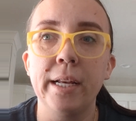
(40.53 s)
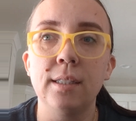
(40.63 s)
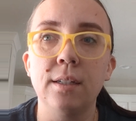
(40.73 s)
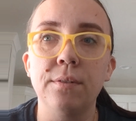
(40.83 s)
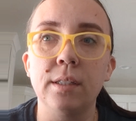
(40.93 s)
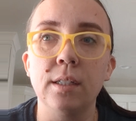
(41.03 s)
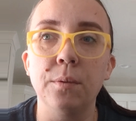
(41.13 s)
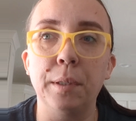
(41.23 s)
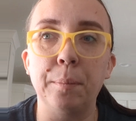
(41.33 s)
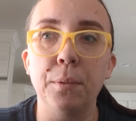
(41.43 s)

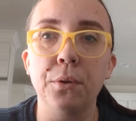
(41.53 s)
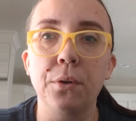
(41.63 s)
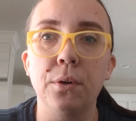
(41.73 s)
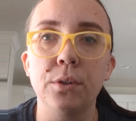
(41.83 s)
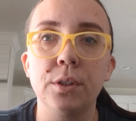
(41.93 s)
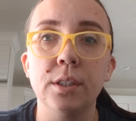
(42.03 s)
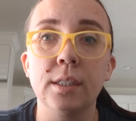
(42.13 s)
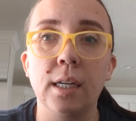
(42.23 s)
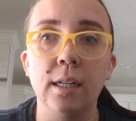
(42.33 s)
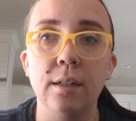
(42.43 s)
self-learning, where both
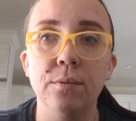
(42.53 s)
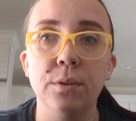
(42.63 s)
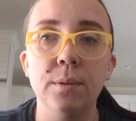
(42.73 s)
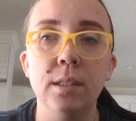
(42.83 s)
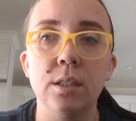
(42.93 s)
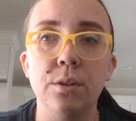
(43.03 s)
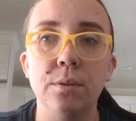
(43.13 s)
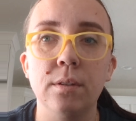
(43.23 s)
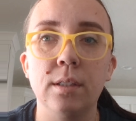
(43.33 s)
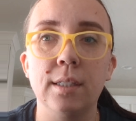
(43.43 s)
cultures can influence a
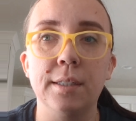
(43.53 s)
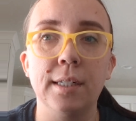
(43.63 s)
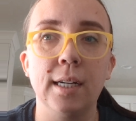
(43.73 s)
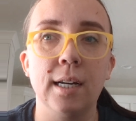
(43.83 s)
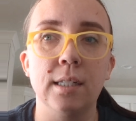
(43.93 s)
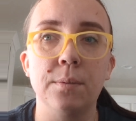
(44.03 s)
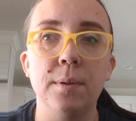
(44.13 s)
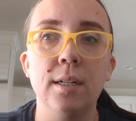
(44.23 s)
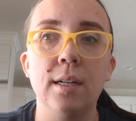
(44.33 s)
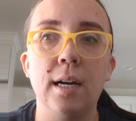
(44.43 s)
student's learning as
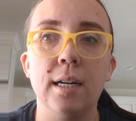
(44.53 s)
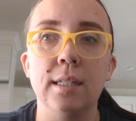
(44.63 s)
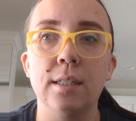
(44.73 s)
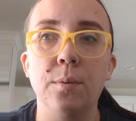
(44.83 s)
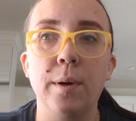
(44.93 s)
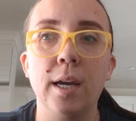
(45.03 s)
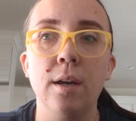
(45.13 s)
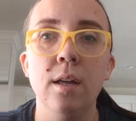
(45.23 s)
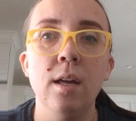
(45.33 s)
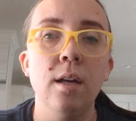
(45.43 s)
well as the way
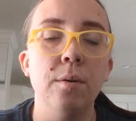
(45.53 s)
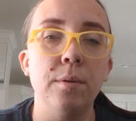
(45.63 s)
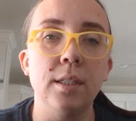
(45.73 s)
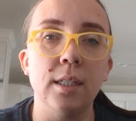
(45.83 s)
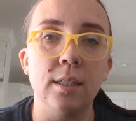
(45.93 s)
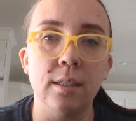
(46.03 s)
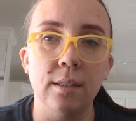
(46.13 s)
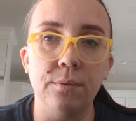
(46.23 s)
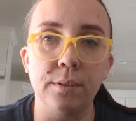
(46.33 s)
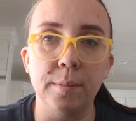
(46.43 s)
one teaches
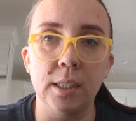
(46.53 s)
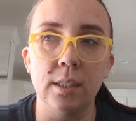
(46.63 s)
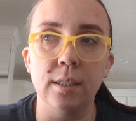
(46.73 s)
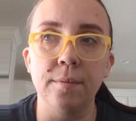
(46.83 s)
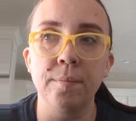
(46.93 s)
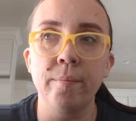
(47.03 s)
information.